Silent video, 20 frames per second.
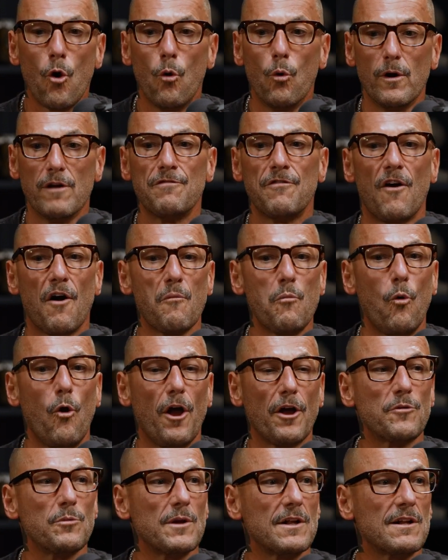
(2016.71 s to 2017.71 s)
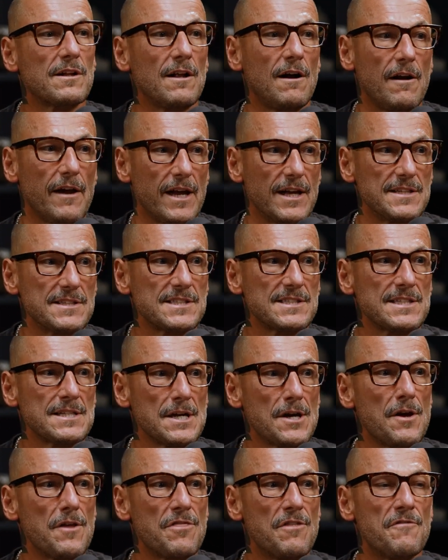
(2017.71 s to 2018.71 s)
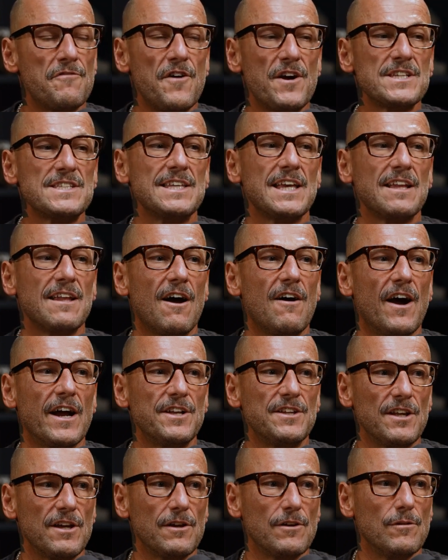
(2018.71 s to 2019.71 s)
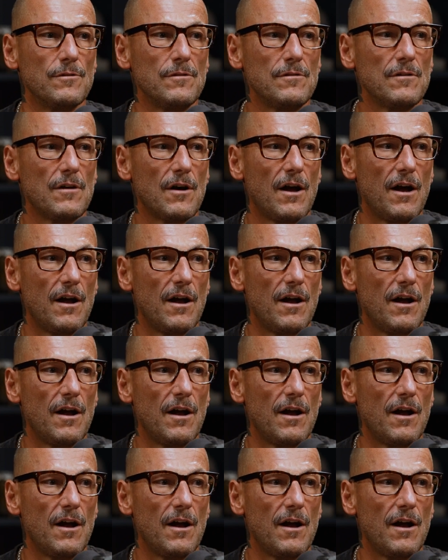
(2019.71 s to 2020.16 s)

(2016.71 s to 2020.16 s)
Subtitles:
or if I work with clients, the first thing that I do,